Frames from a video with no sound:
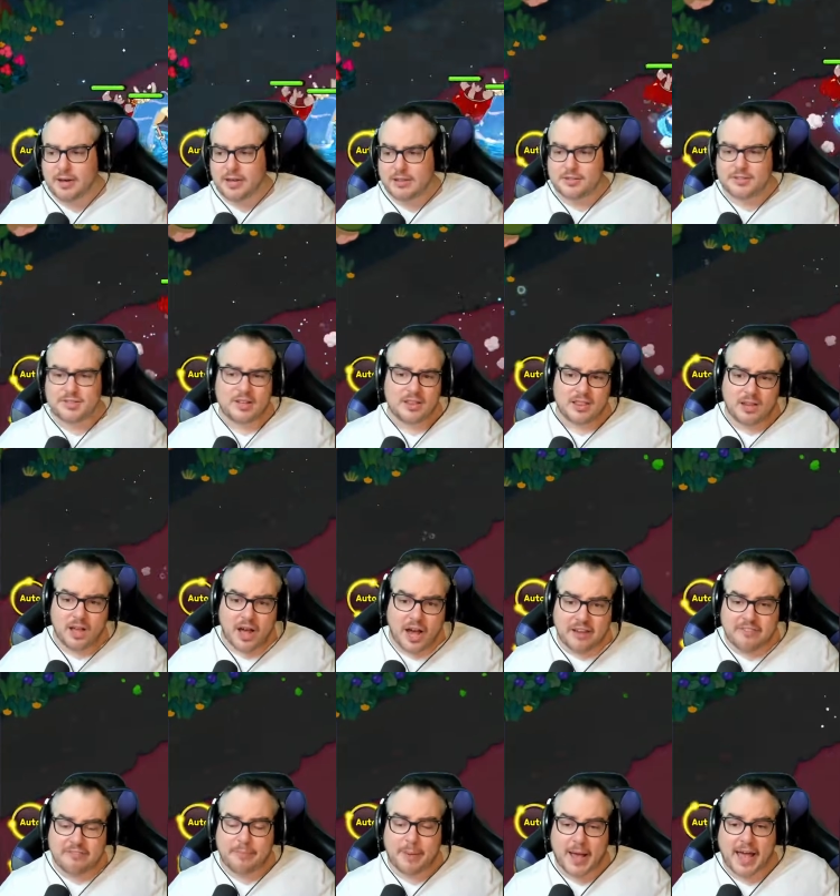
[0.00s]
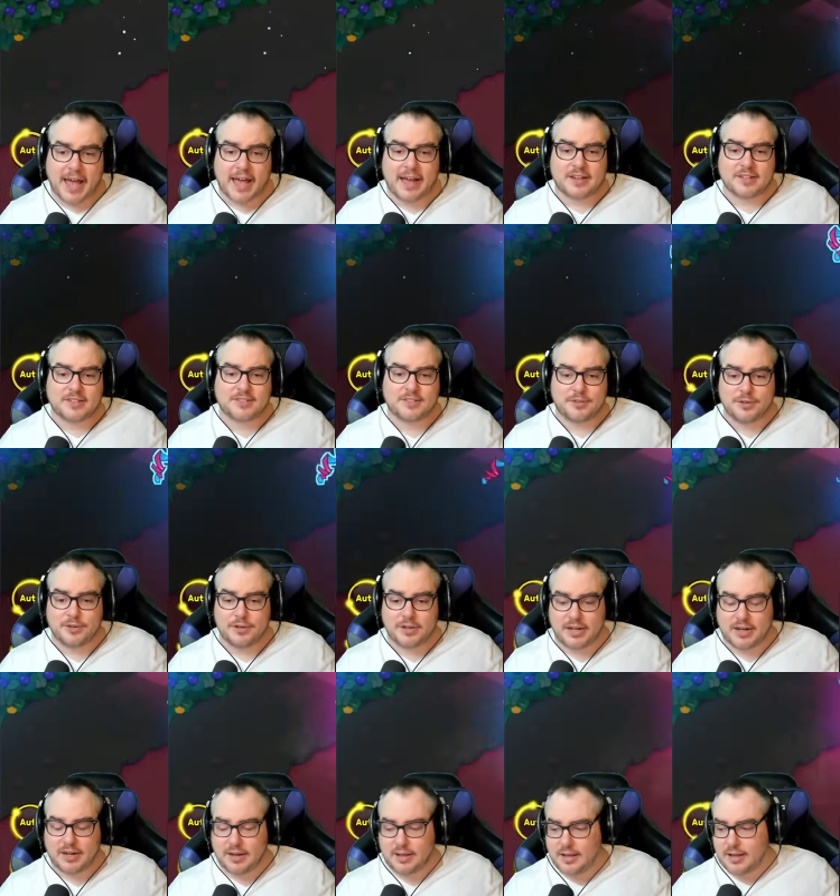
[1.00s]
and there's a lot of packs, so you
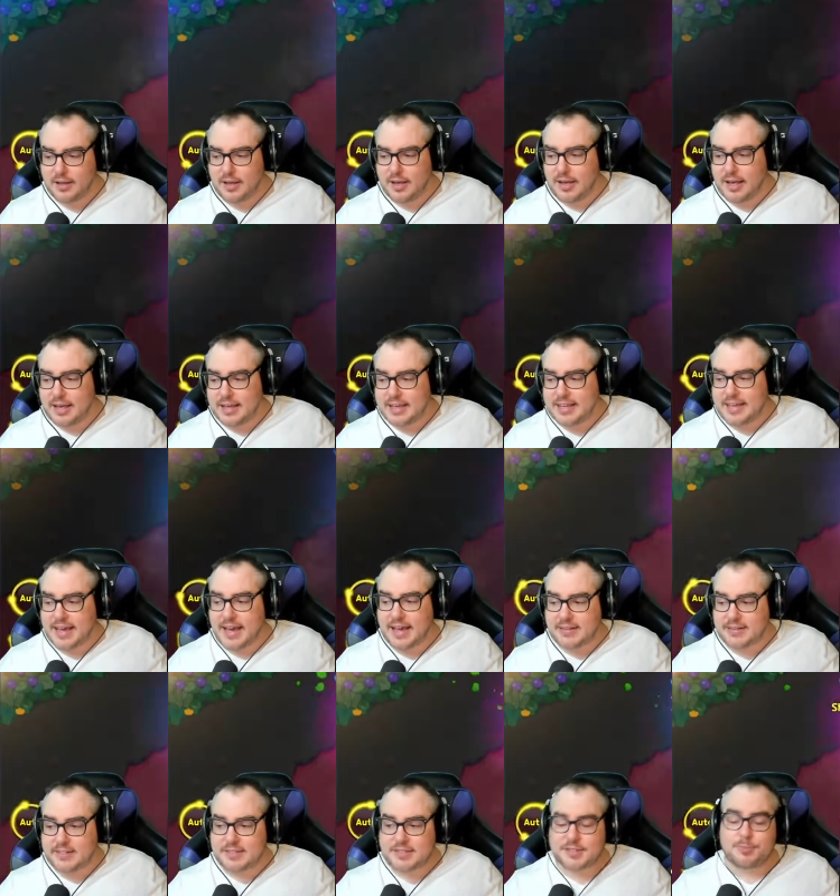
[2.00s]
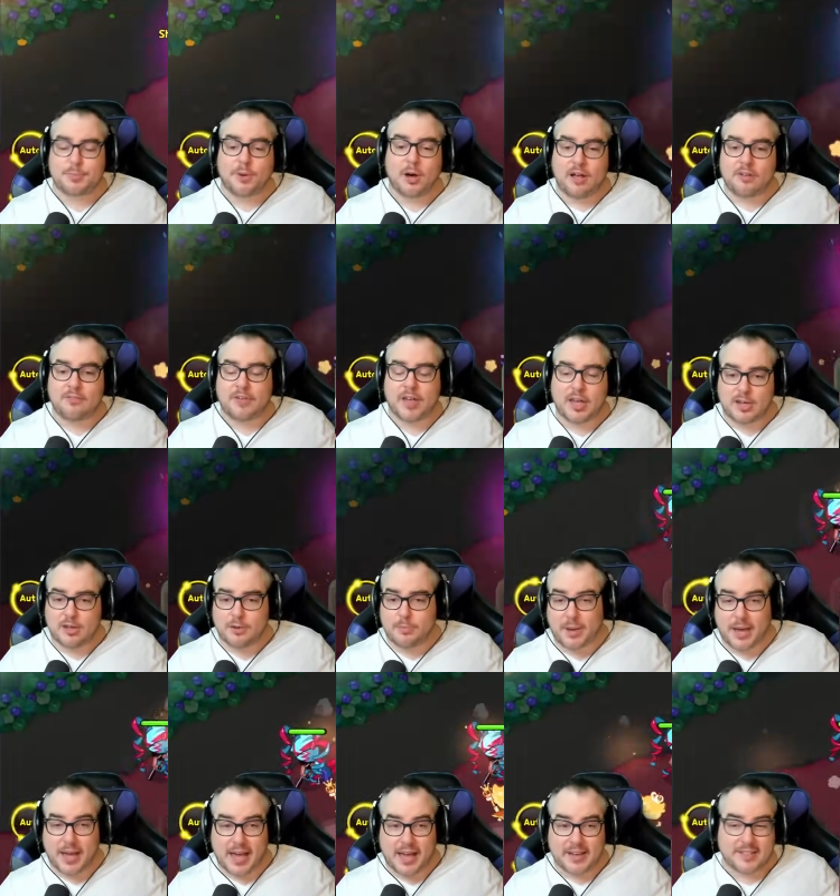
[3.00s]
can get small value
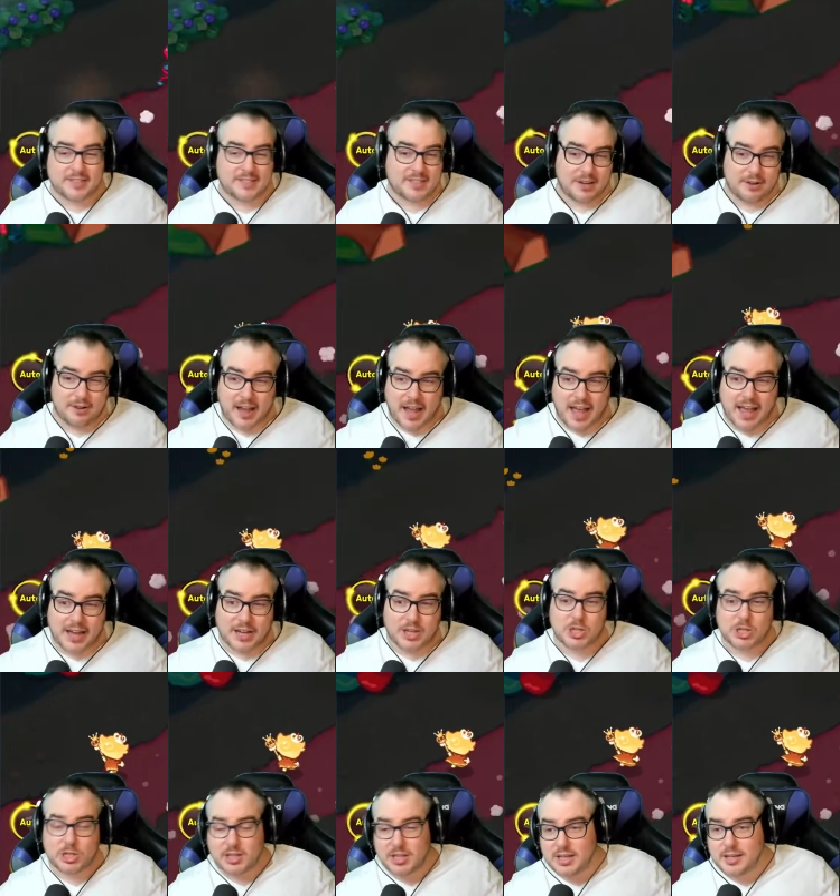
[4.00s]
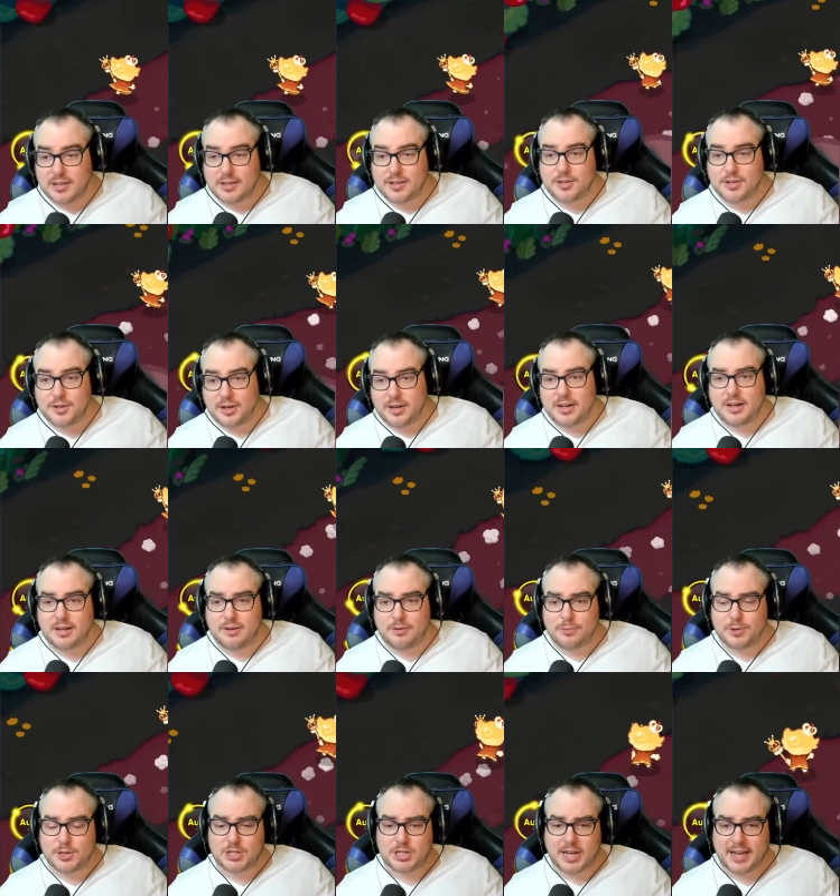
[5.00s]
packs that are actually good,
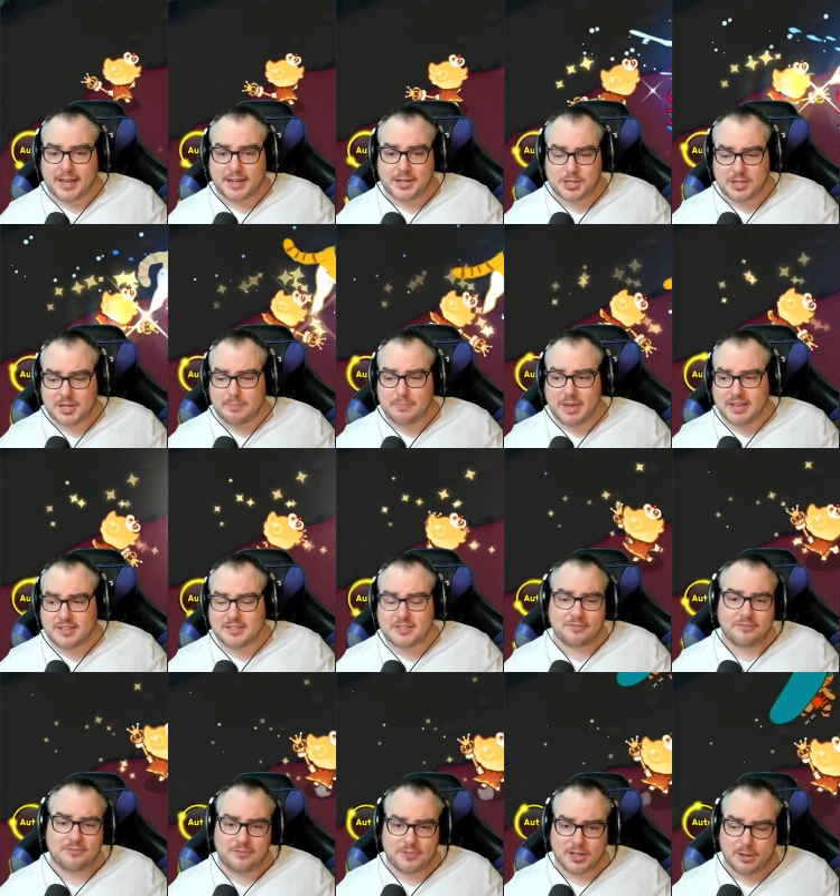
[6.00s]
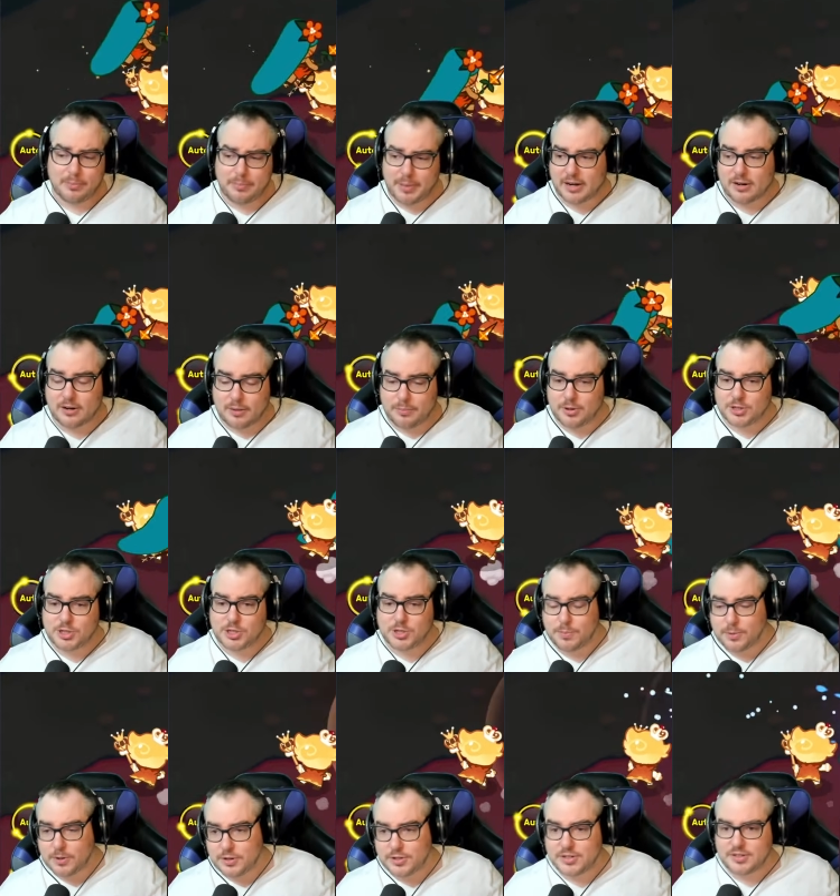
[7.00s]
which actually makes you feel better about your
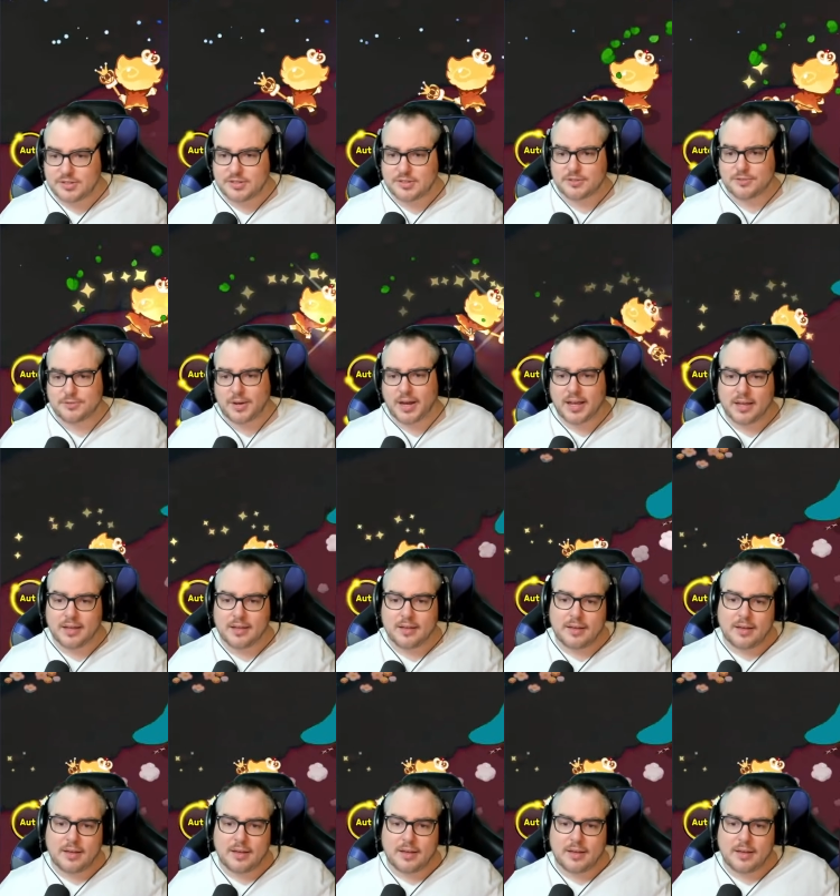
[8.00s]
purchases, right?